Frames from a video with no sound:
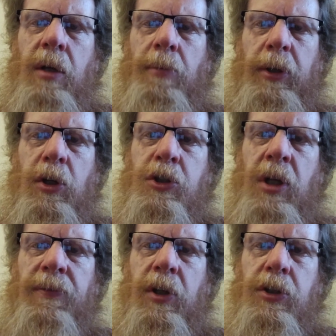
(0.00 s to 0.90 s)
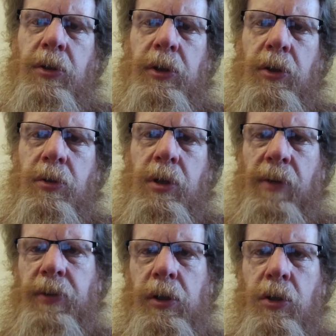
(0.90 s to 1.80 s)
But there's stuff that you use,
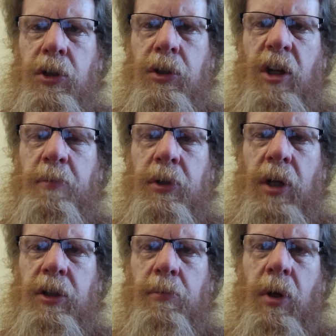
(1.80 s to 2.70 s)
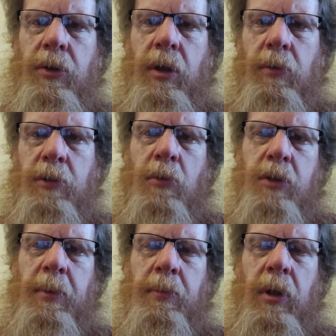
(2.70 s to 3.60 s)
if you're using stuff besides ammonia, which
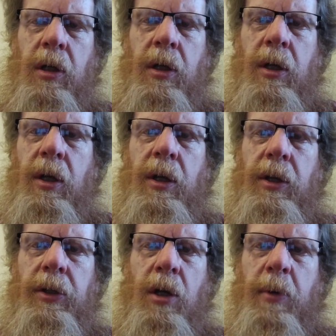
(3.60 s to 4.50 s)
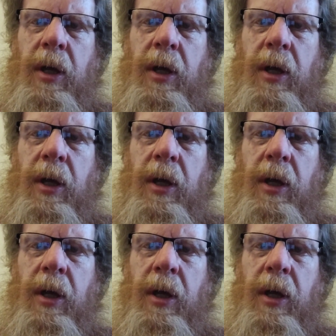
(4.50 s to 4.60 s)
most people are, you're